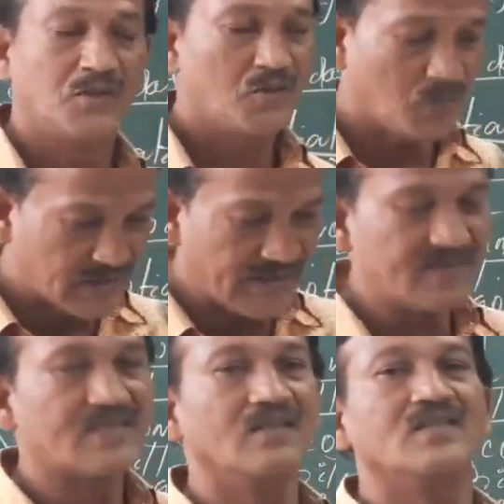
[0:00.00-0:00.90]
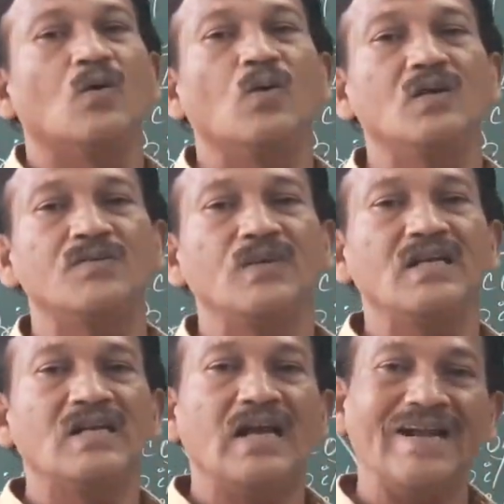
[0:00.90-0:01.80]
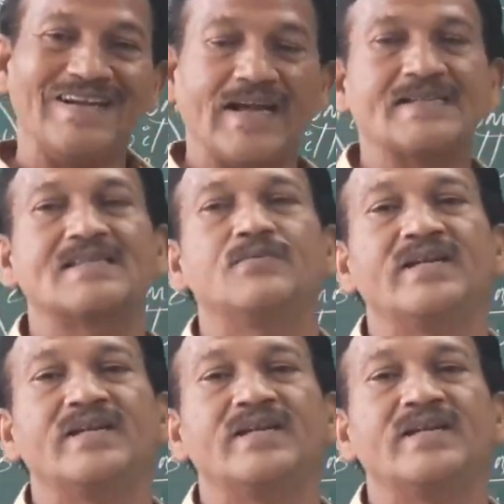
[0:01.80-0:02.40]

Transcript: to cancel the old bill and accept